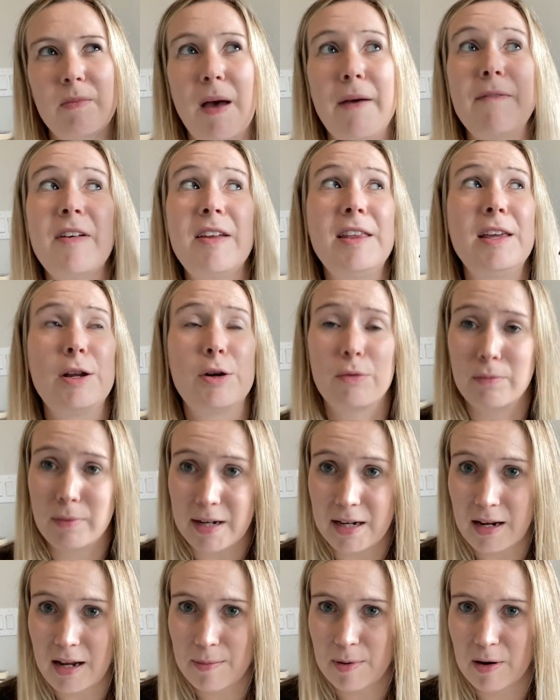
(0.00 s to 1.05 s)
I'm finally gonna
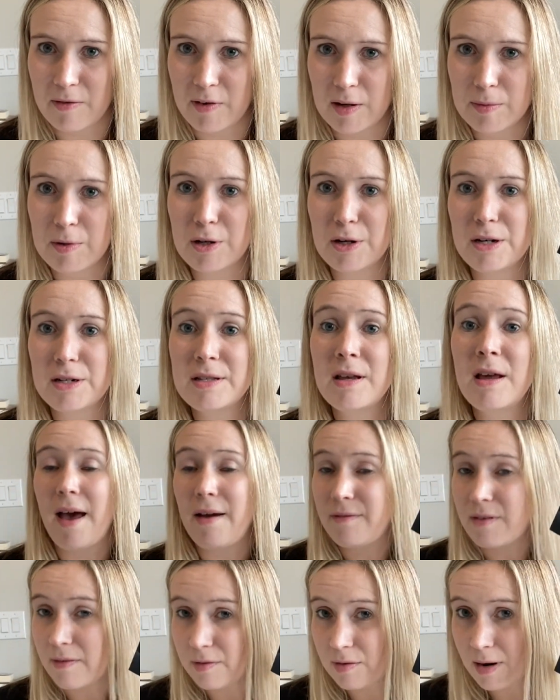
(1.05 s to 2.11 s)
read 8 Perfect Murders. I've
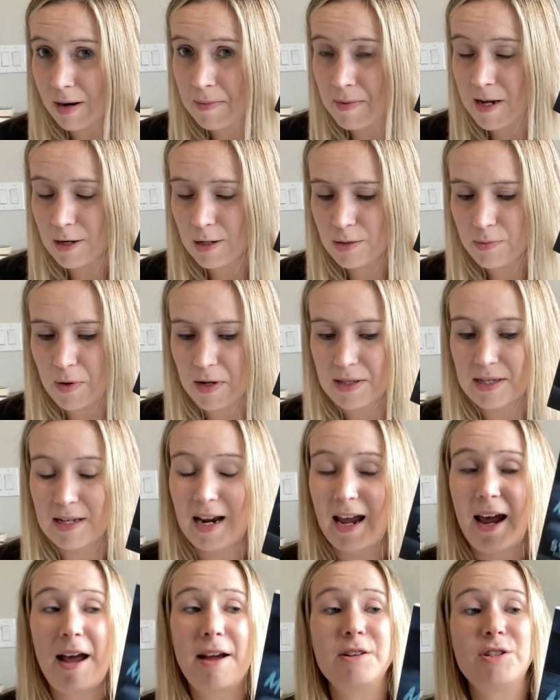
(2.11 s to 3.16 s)
never read Peter Swanson.
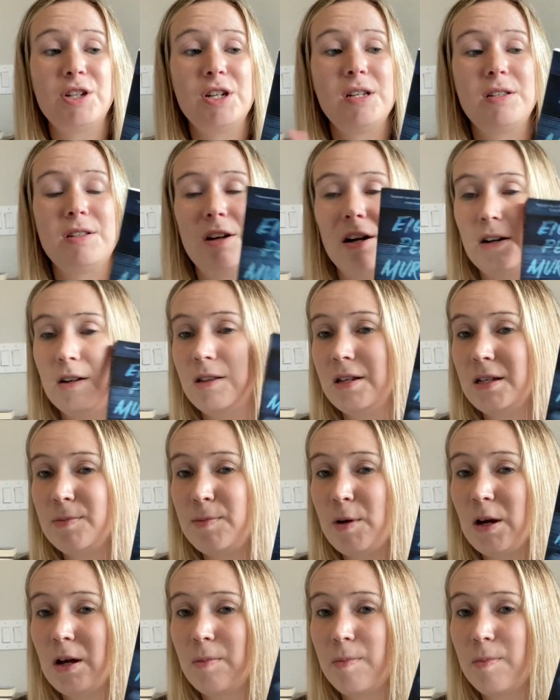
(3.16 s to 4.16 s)
I actually started this book,